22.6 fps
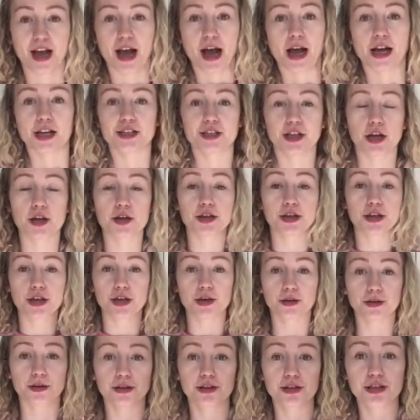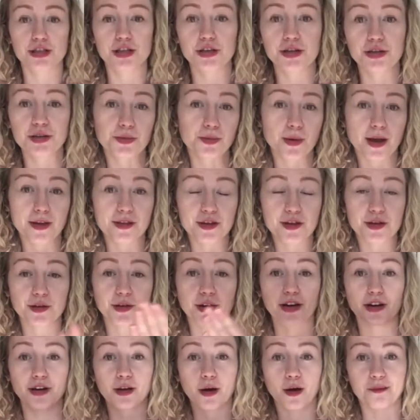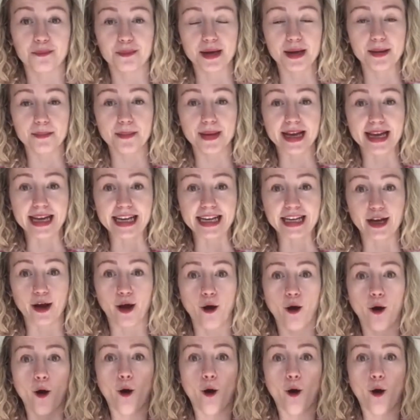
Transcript: So you can choose whether you're going to copy me